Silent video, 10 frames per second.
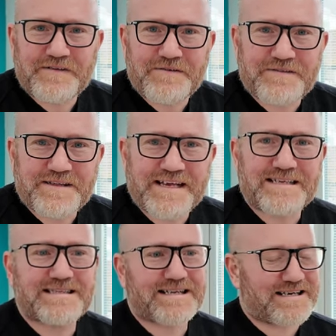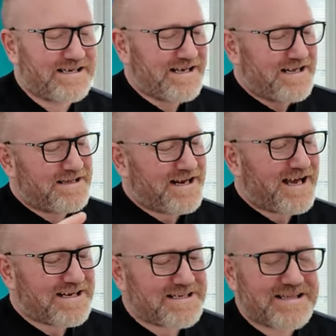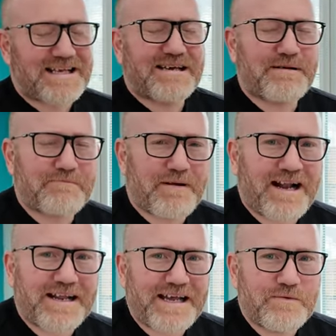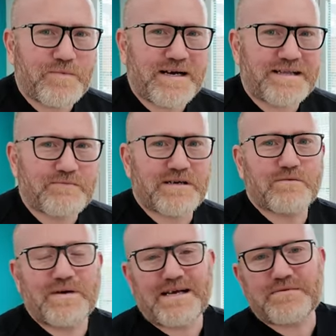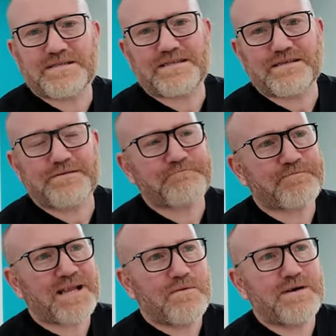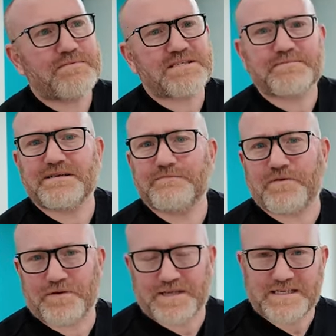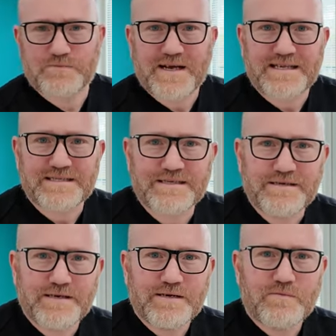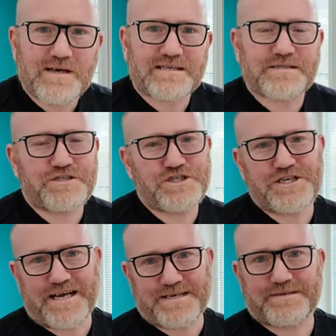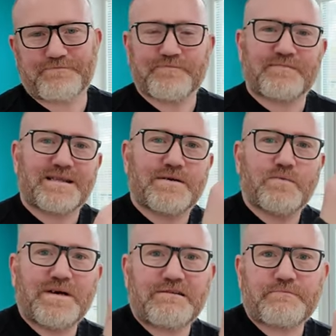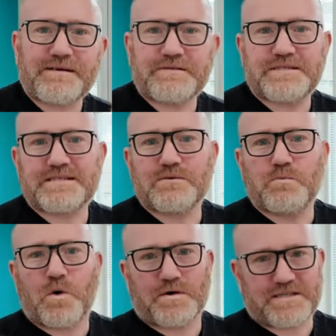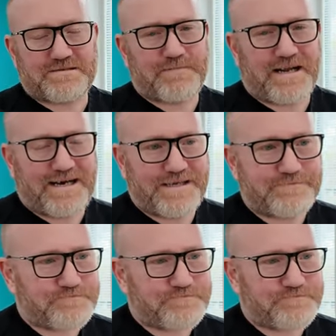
a few things that I had to think about planning out where they were. Where were some of the important things? Where's the shed? Whereabouts is the water supply?